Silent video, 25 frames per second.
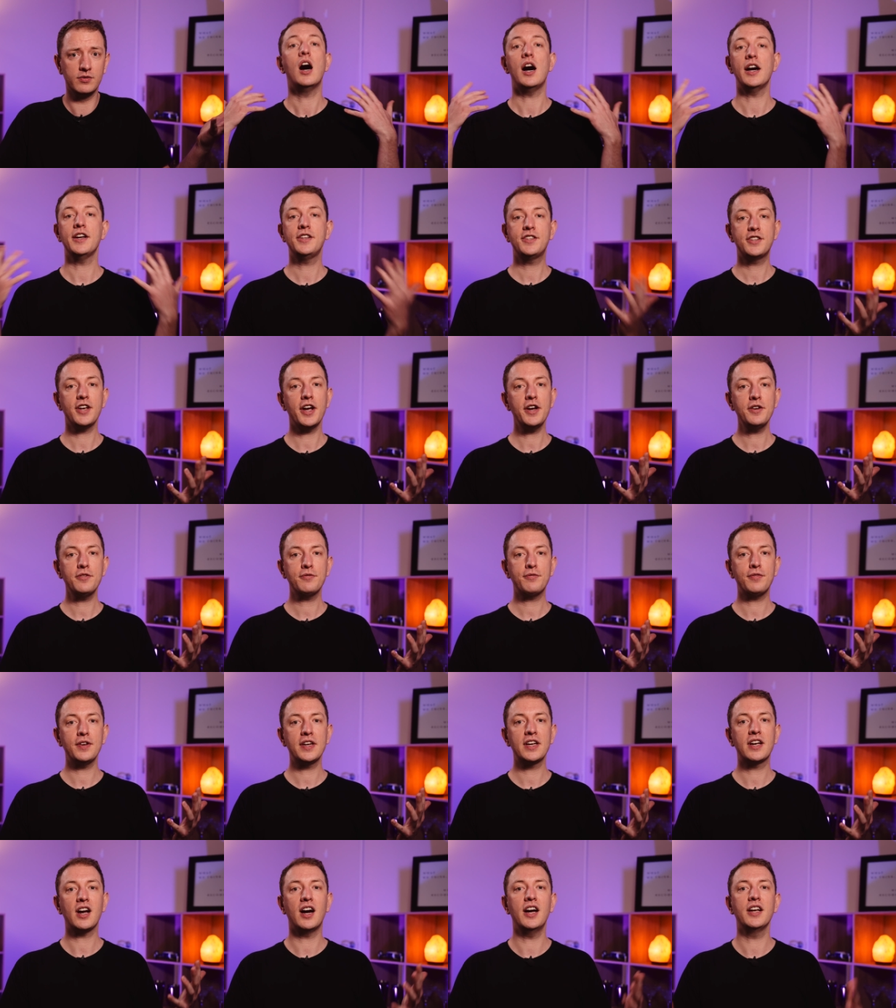I don't
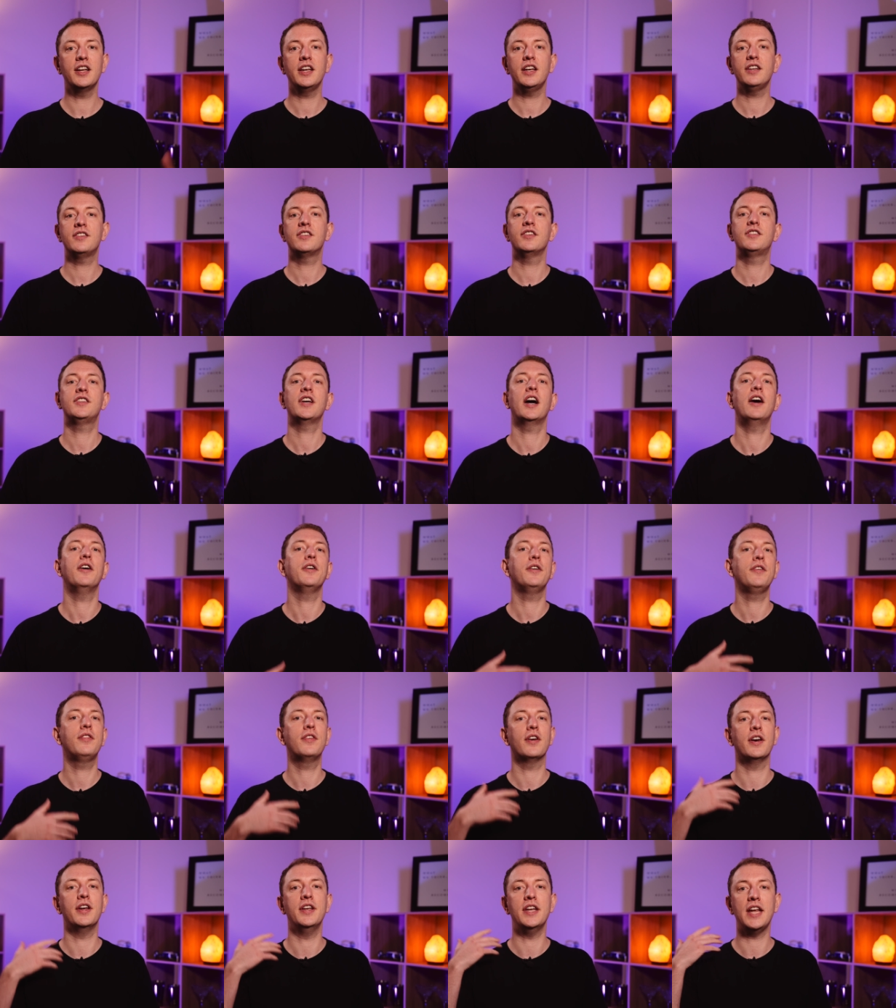think I need to tell
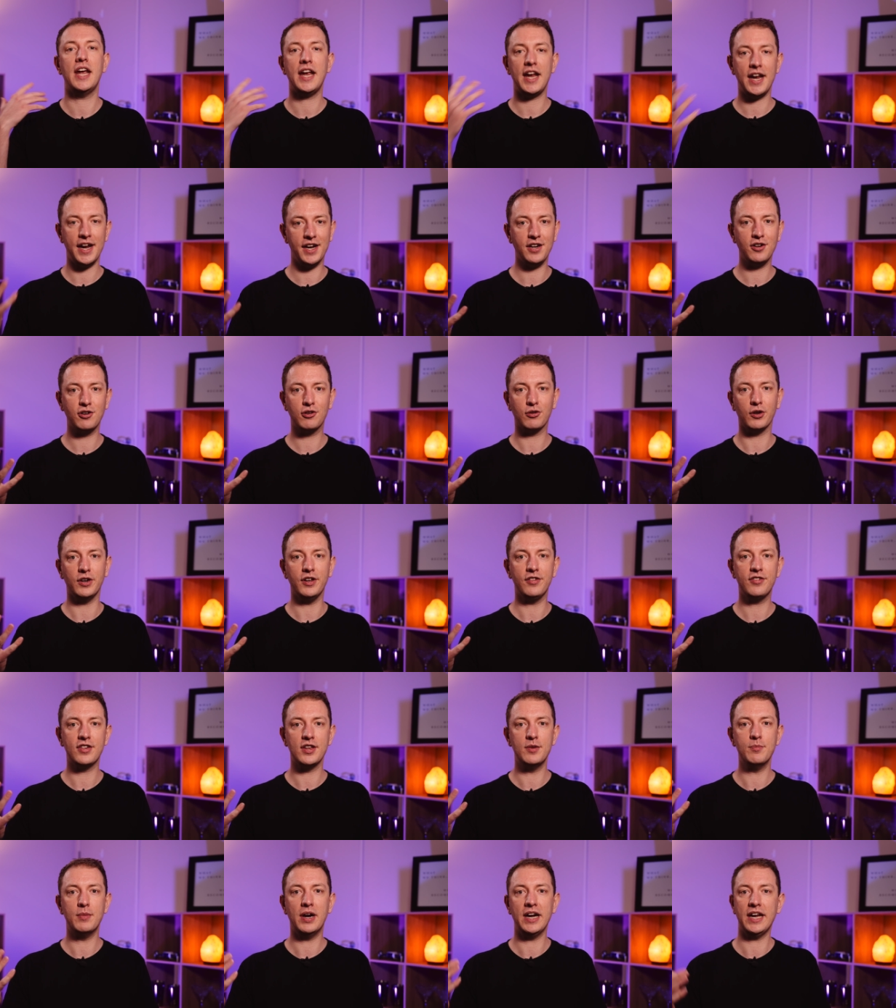you that an
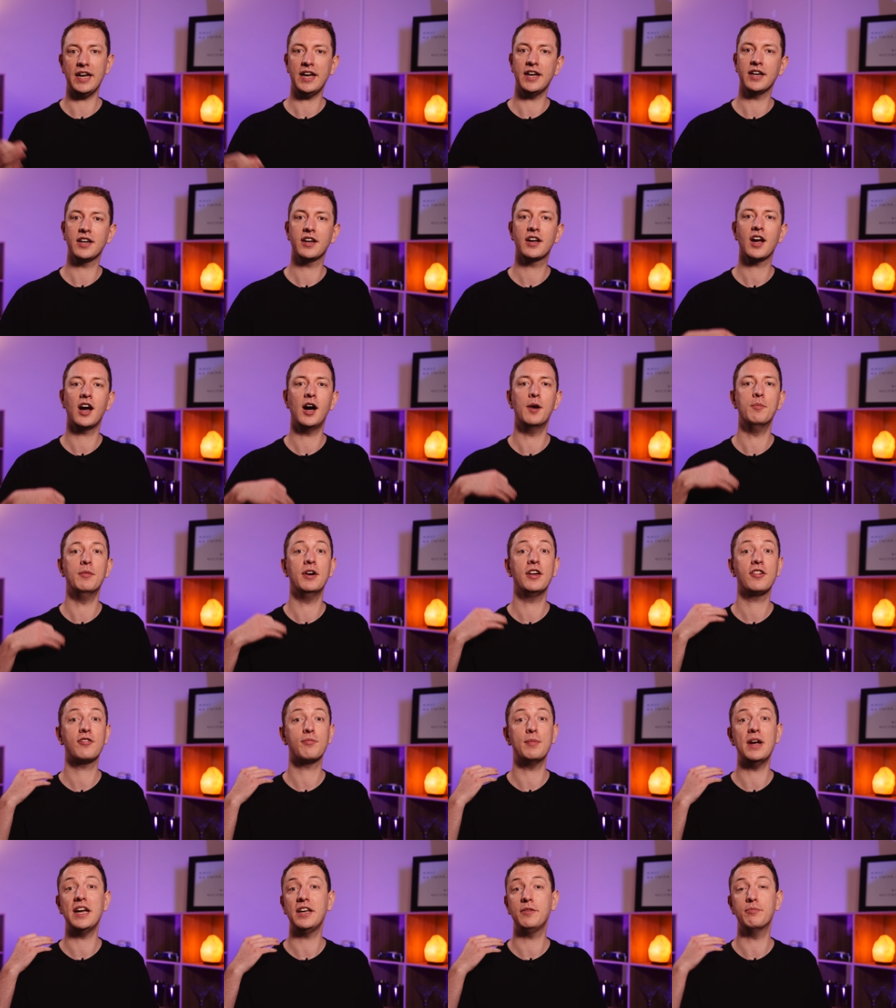increase in my income
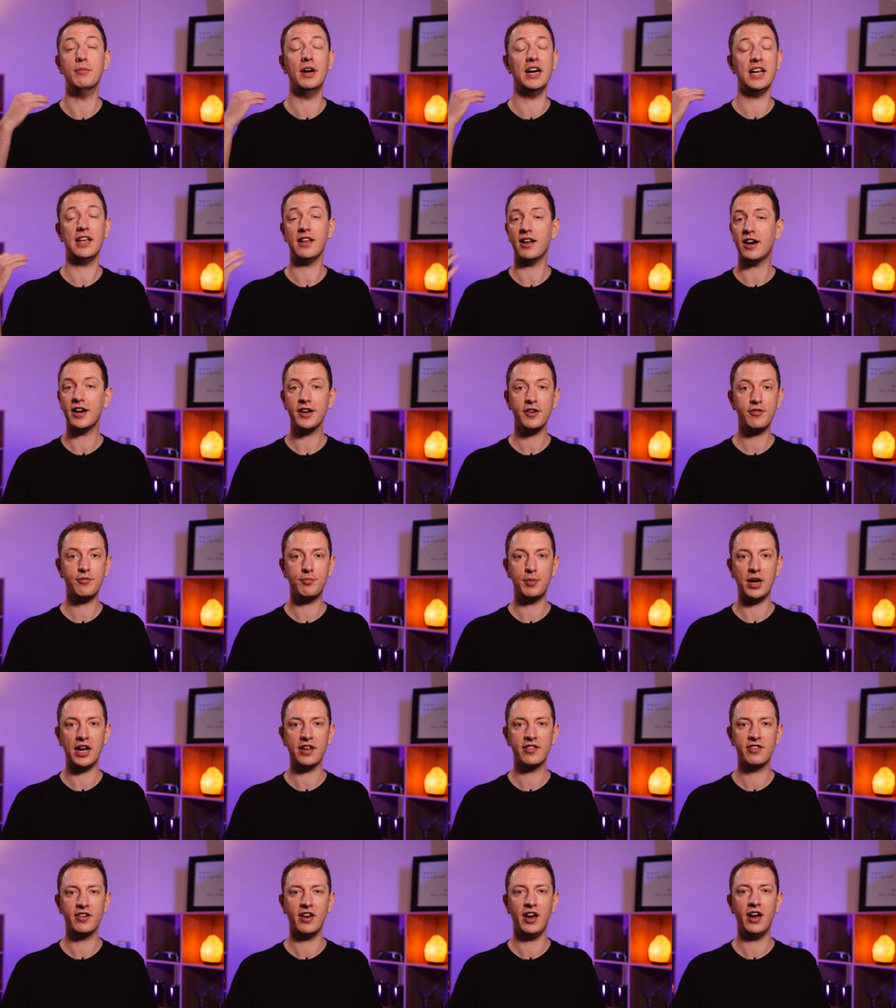has made my life
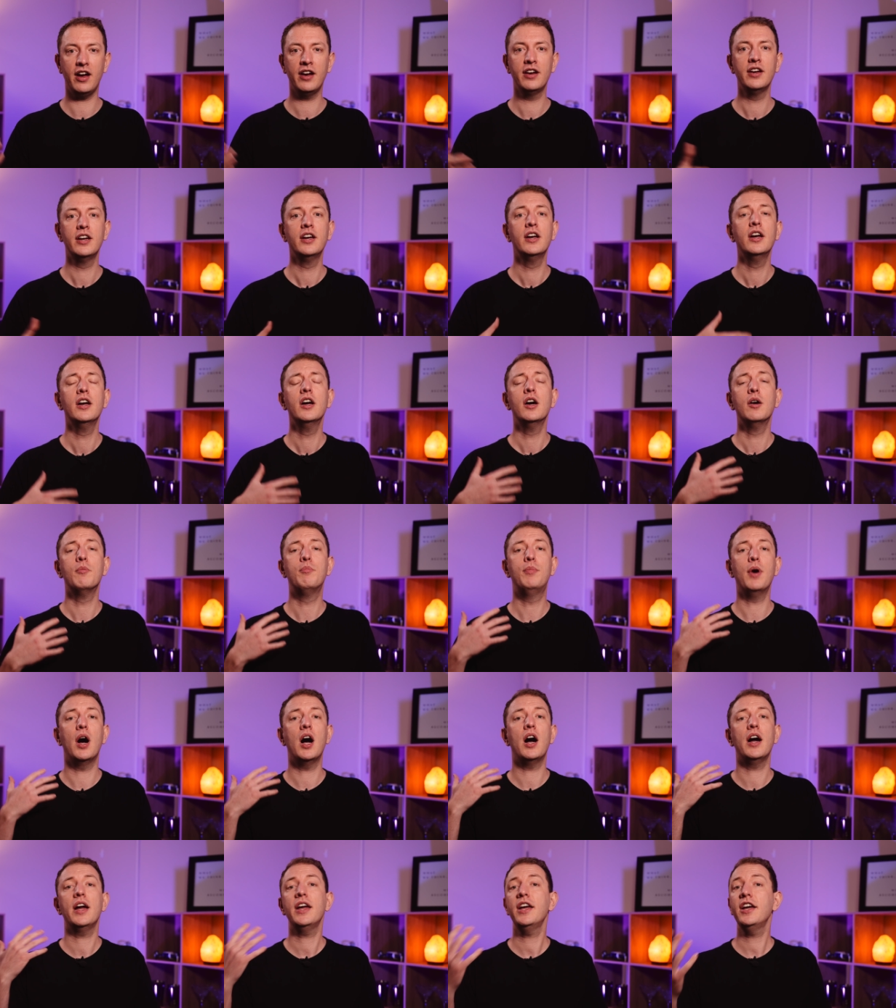better,
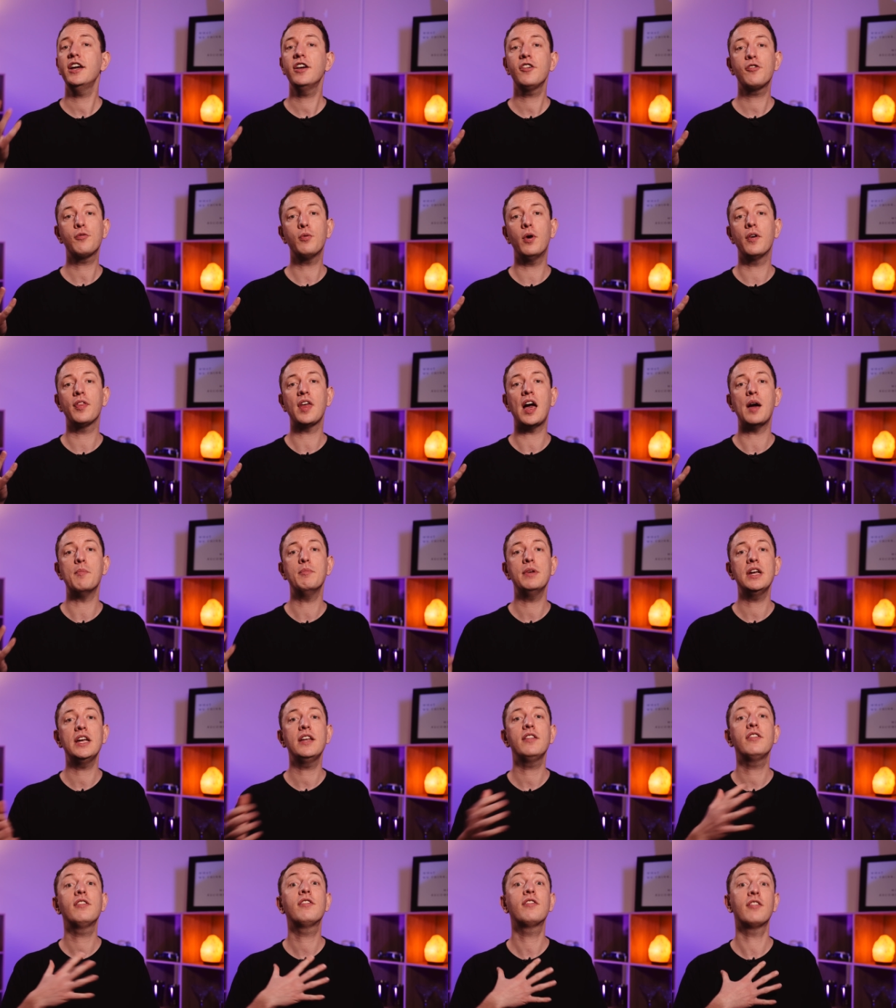but here's what that
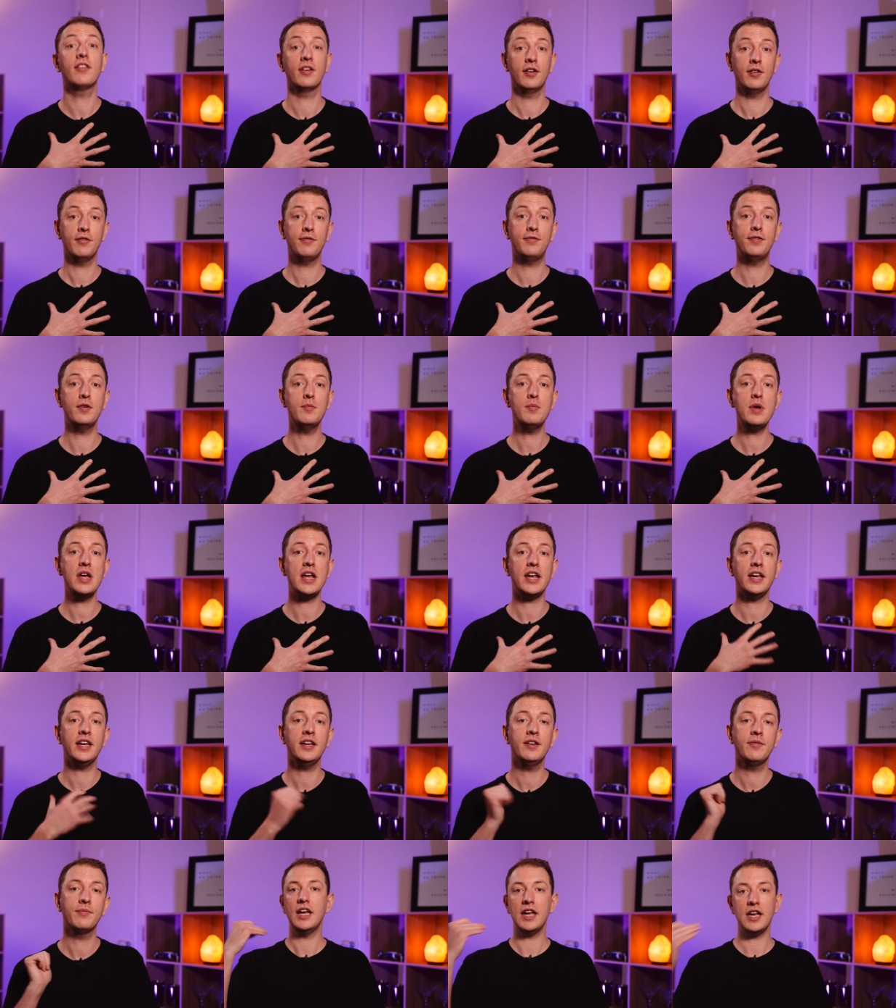means for
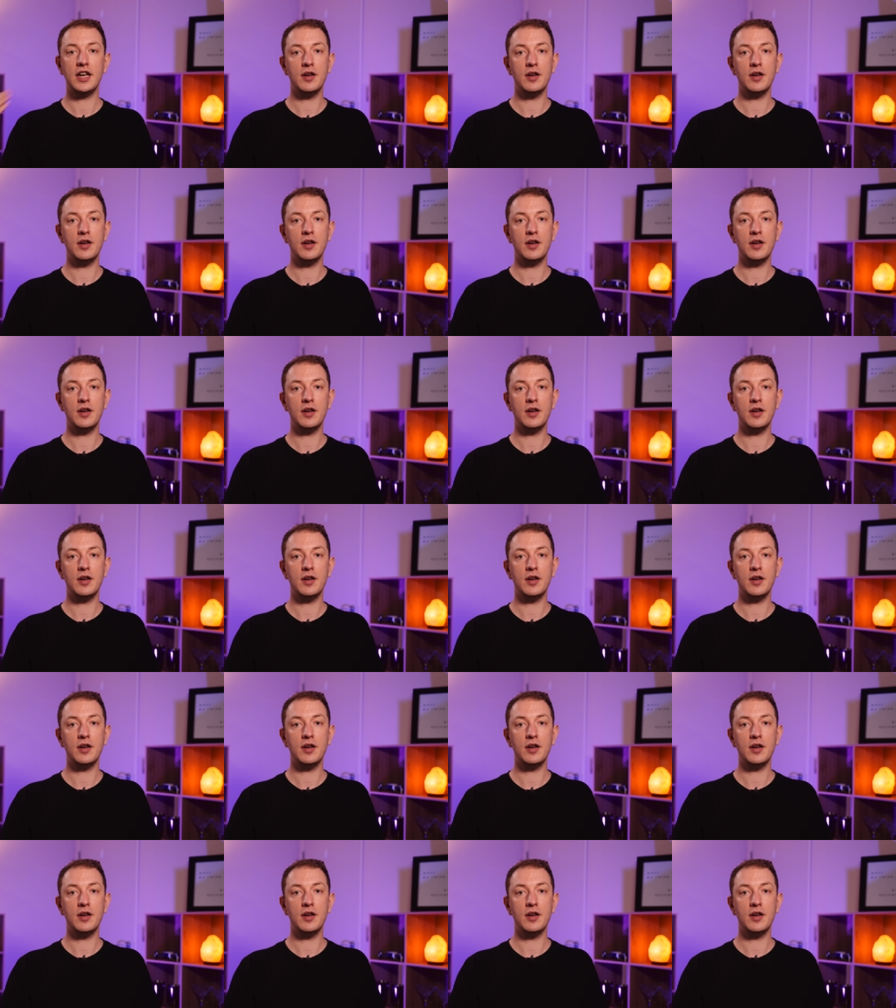me.